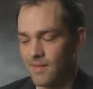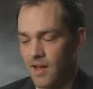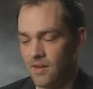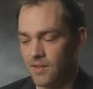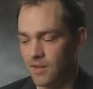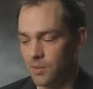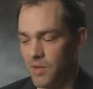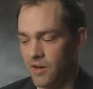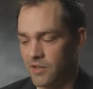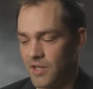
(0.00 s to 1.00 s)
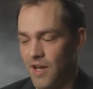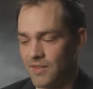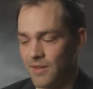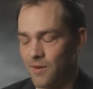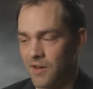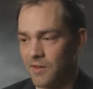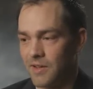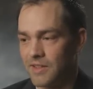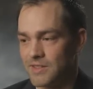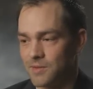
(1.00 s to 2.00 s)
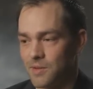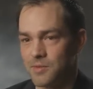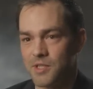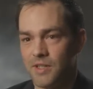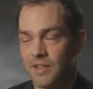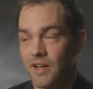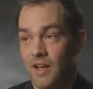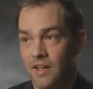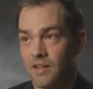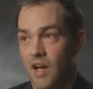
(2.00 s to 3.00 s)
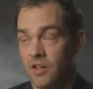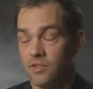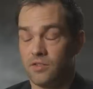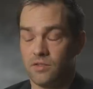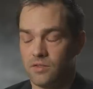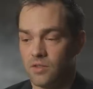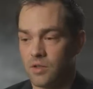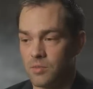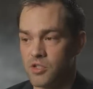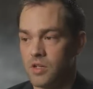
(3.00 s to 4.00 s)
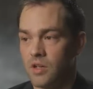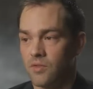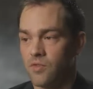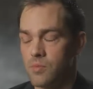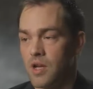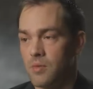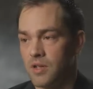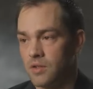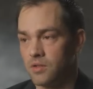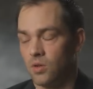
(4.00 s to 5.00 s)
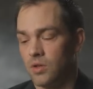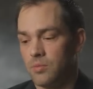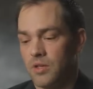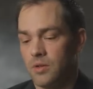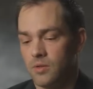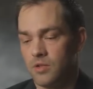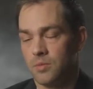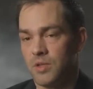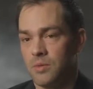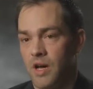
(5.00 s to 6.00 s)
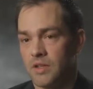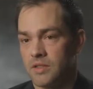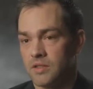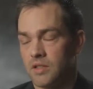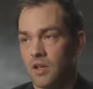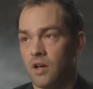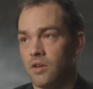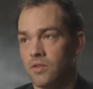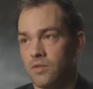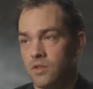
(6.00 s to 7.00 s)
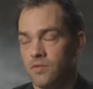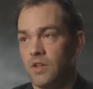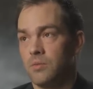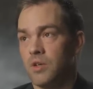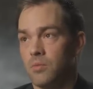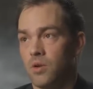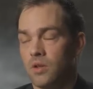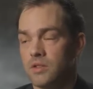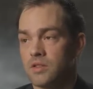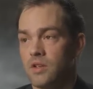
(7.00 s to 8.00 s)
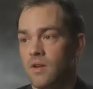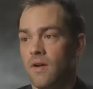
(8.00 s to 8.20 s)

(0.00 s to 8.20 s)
kind of a little better shot than Gregory is with the machine gun, I took the machine gun from him and told him to be my assistant gunner, to feed me the bullets.